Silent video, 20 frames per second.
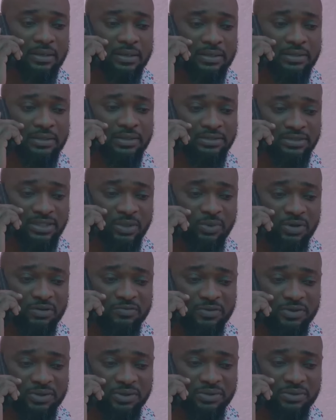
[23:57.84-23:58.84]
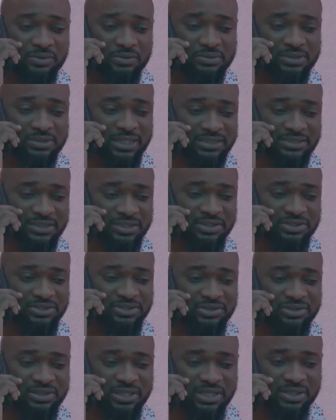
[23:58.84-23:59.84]
Does that work for you? Saturday or
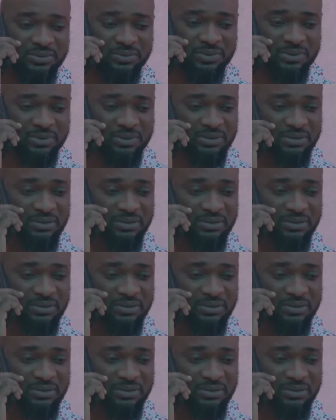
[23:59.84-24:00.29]
Sunday, anyone?